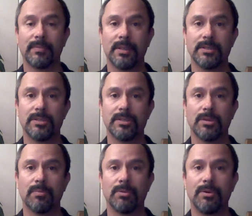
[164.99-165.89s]
This is your
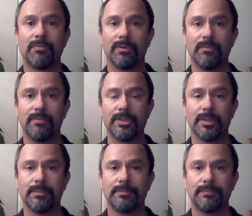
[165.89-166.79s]
peripheral
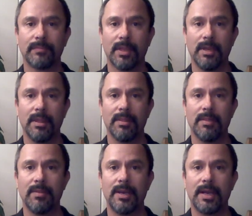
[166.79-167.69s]
vision. Then
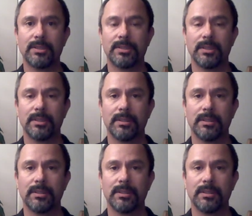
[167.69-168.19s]
the next